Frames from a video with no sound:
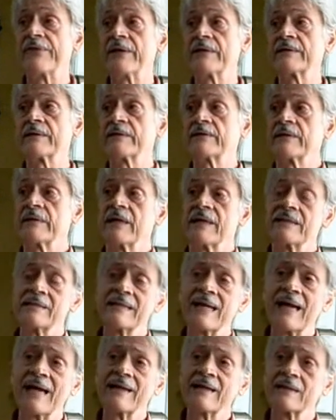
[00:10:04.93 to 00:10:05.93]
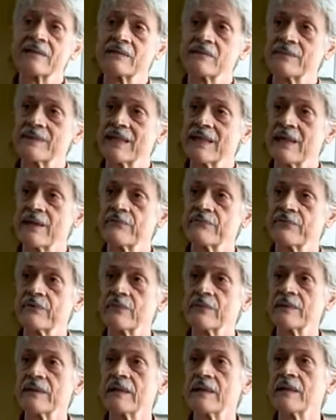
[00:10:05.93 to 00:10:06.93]
I think that the antagonism came
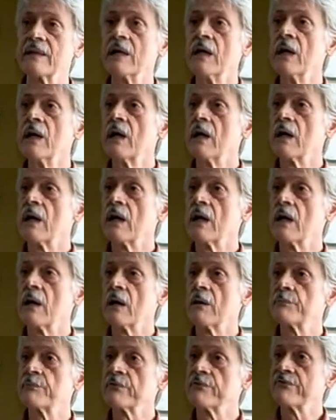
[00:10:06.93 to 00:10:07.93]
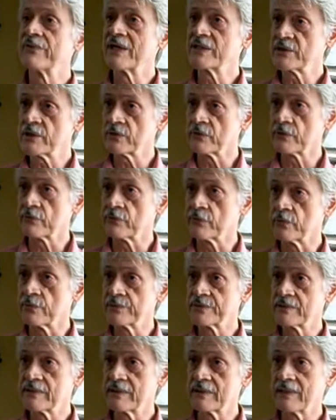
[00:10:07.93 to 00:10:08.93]
from the professional
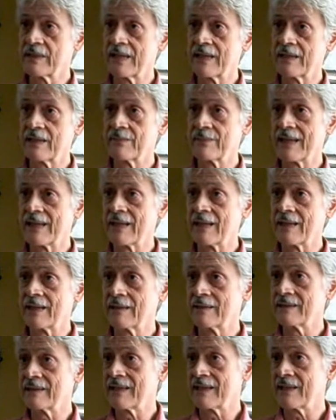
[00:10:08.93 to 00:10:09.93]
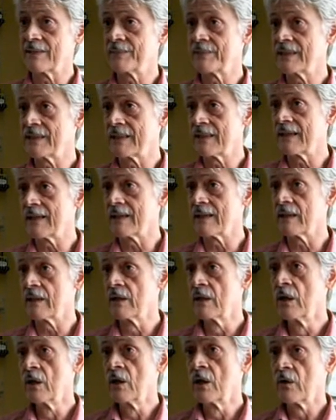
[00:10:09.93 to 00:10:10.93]
groups, the AMA and the APA,
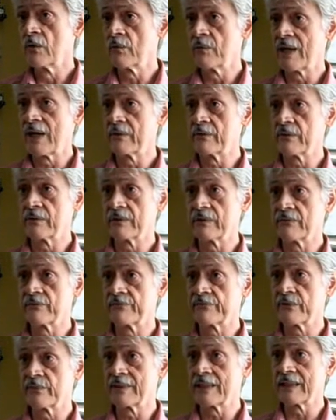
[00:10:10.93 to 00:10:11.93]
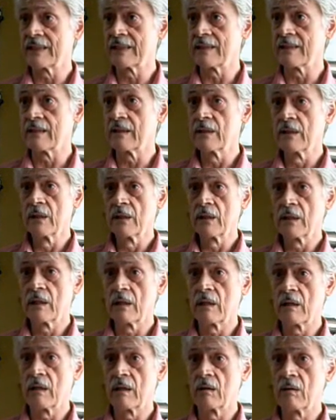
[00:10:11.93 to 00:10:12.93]
rather than from any
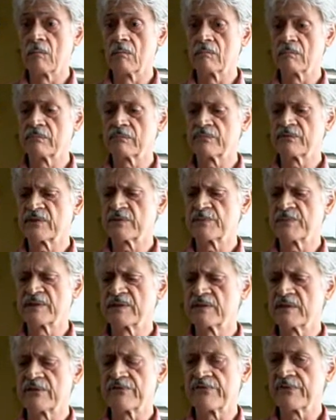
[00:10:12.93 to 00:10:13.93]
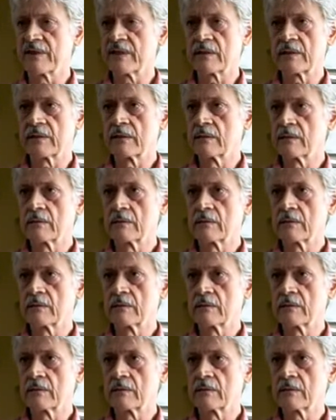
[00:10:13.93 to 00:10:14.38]
specific,